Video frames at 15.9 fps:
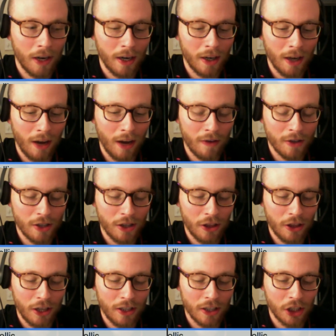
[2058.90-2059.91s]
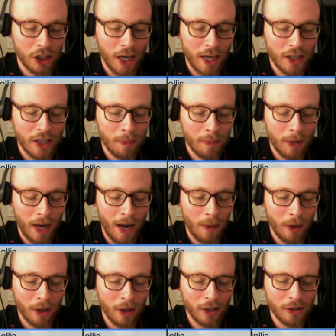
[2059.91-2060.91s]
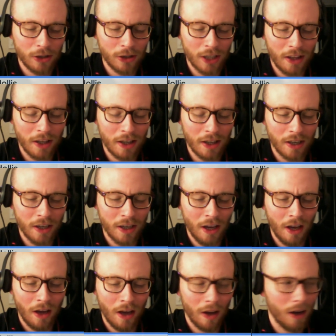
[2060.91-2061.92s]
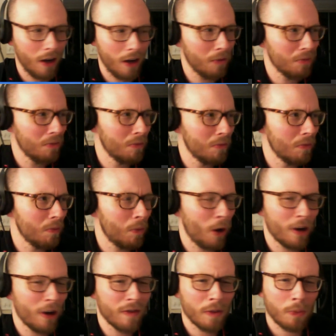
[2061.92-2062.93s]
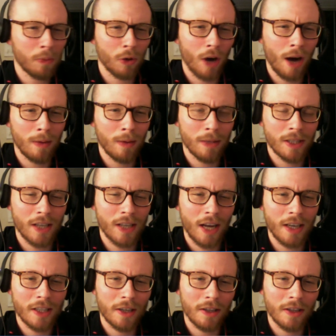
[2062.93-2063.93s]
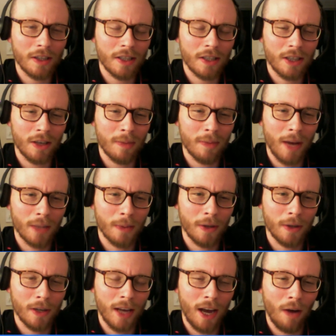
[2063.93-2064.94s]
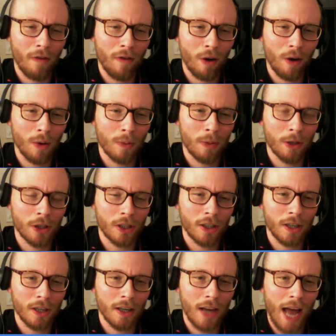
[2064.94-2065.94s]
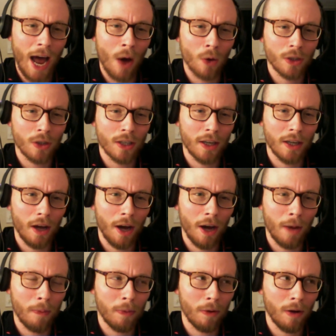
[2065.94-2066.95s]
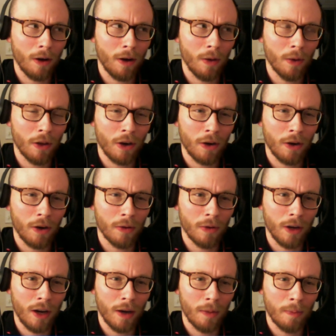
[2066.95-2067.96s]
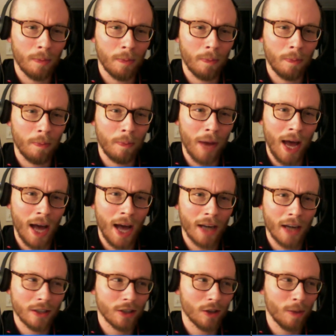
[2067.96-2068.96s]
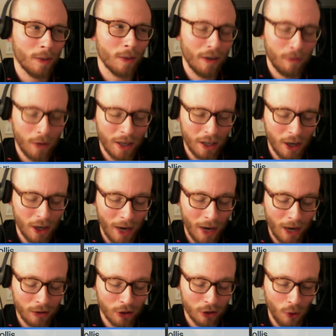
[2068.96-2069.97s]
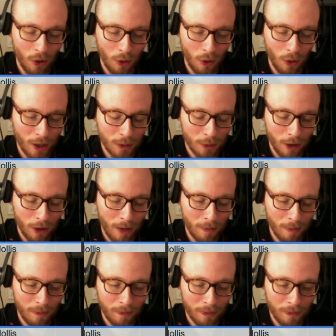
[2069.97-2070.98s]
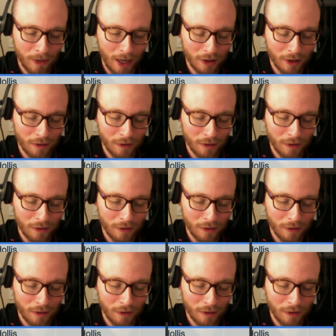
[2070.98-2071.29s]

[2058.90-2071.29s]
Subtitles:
obviously think to change it. But I would also say that part of the problem is not necessarily the center backs, but how far we're pushing out and up with our backs. So I mean, if we can go and outscore West Brom, that's